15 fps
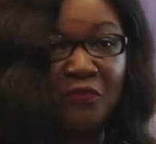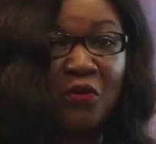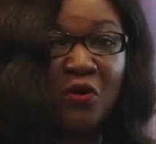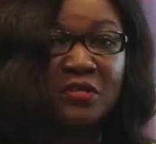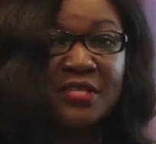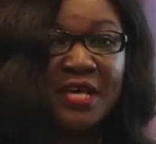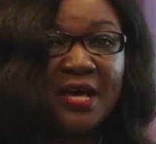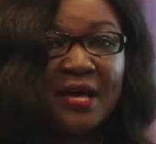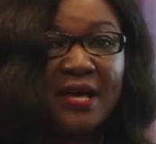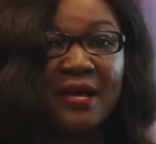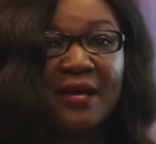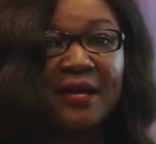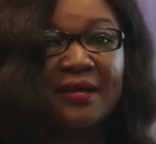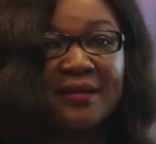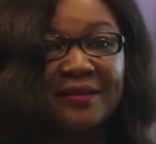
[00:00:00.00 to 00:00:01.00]
of course,
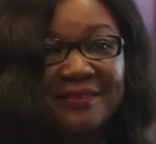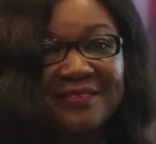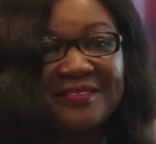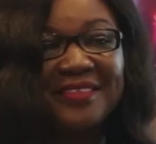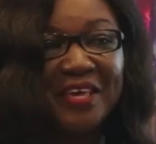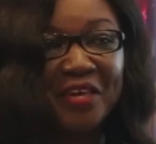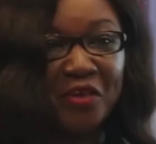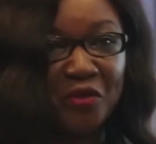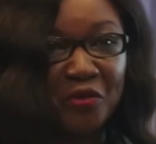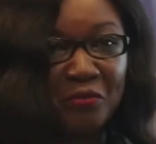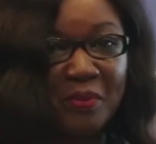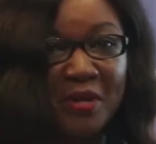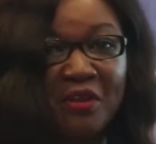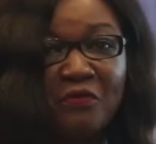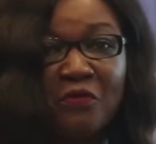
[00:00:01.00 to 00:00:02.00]
thank you.
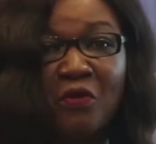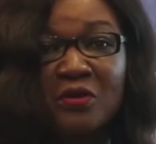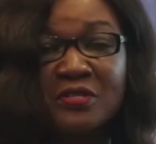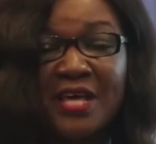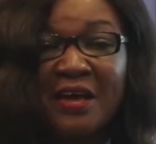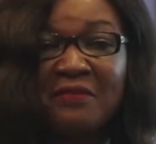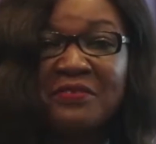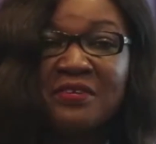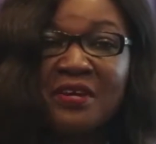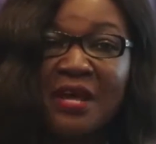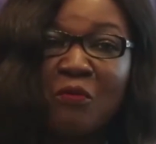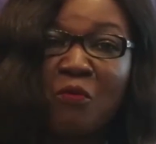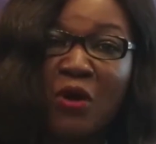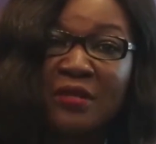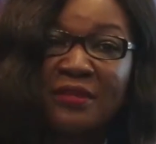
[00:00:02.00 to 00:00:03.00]
But of course, after
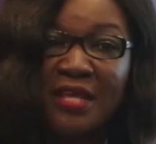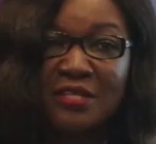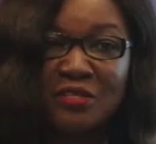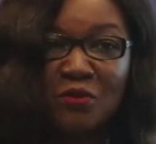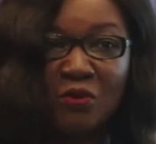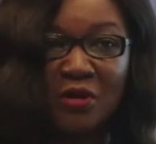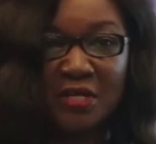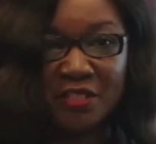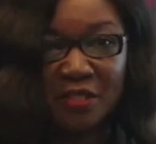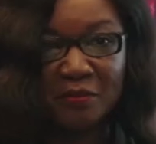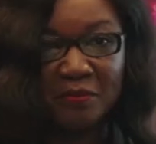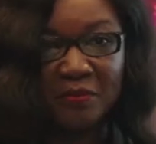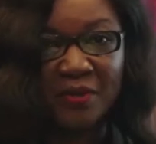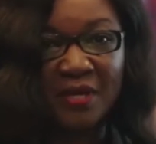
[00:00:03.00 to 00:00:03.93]
I won that scholarship,